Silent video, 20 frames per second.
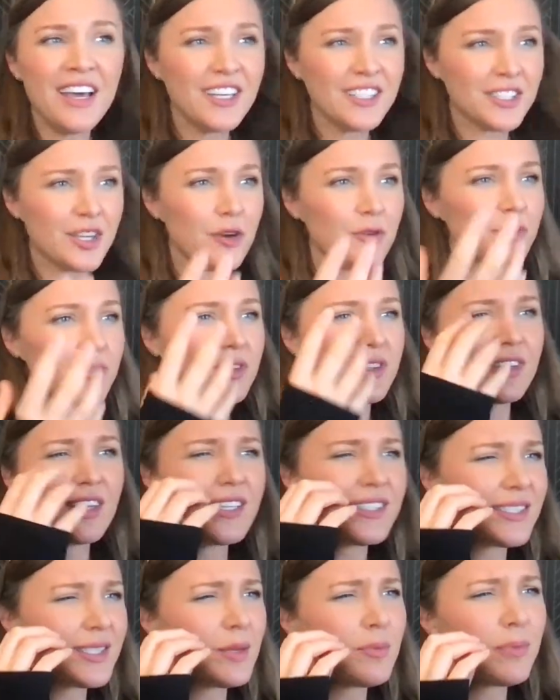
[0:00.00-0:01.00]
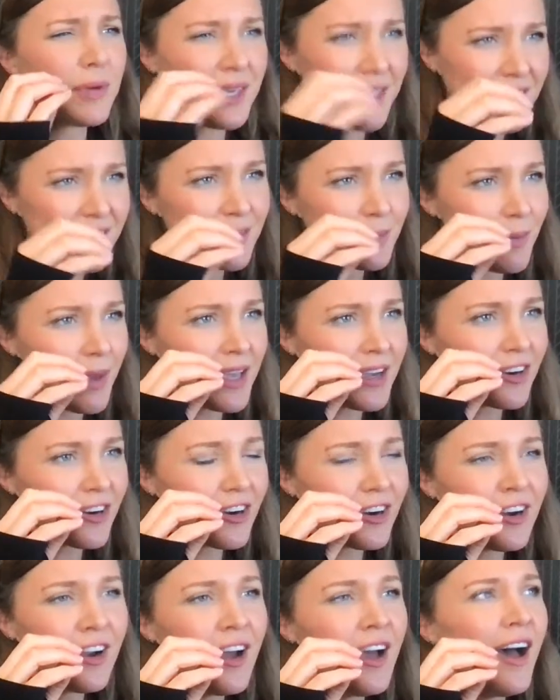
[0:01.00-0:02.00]
So it's the
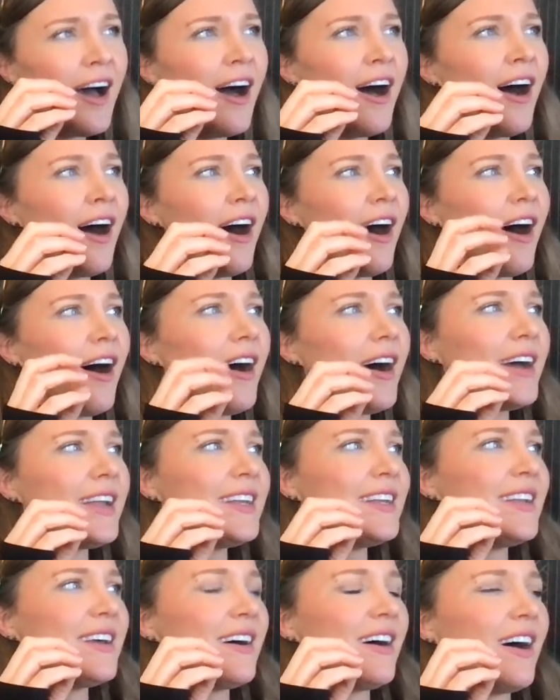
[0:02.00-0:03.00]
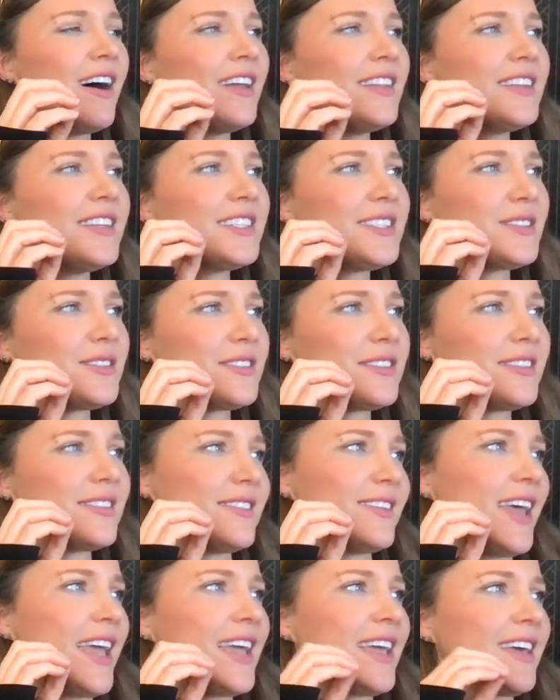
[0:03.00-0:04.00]
peacemaker on this,
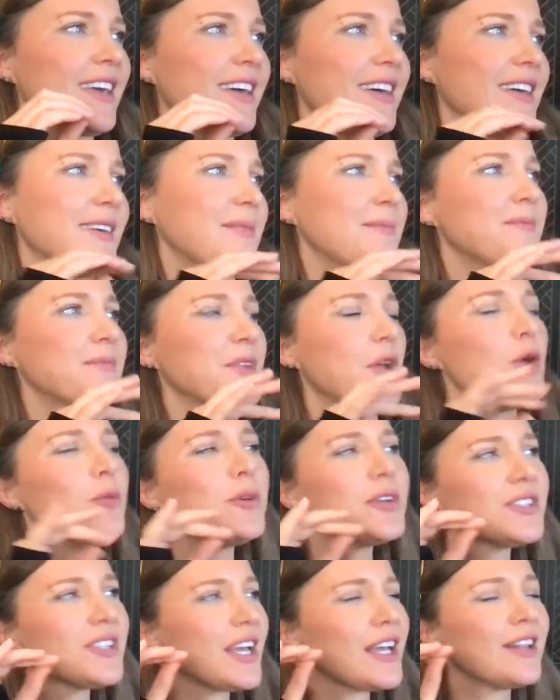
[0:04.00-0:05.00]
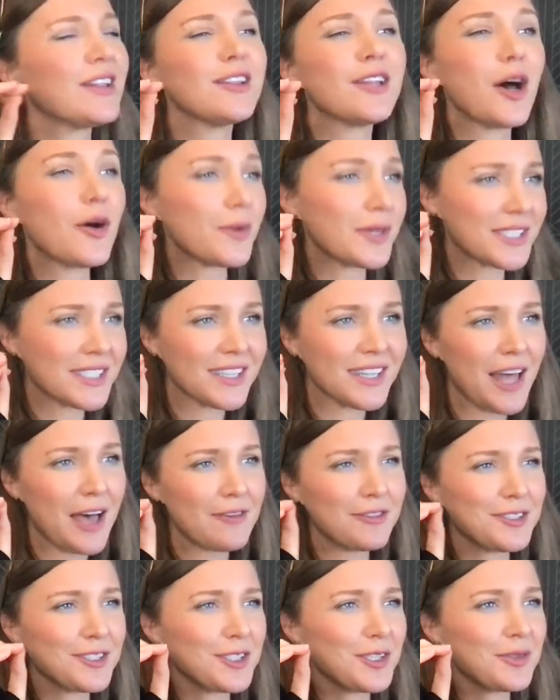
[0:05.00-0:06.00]
like almost like lowest
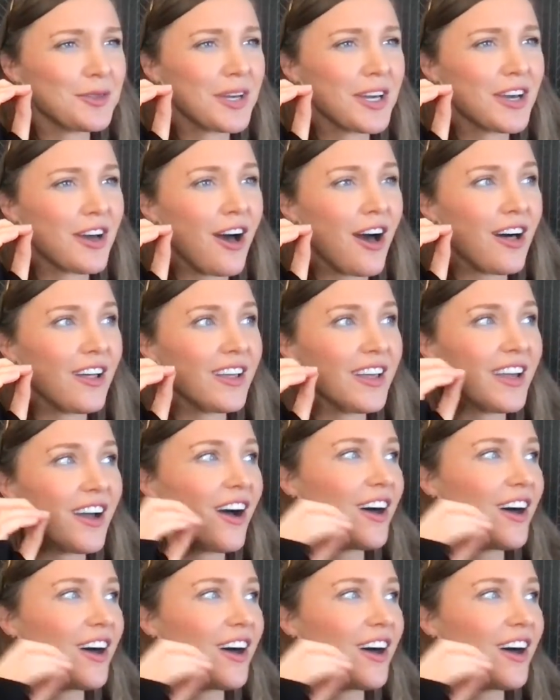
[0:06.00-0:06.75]
level, you could call it.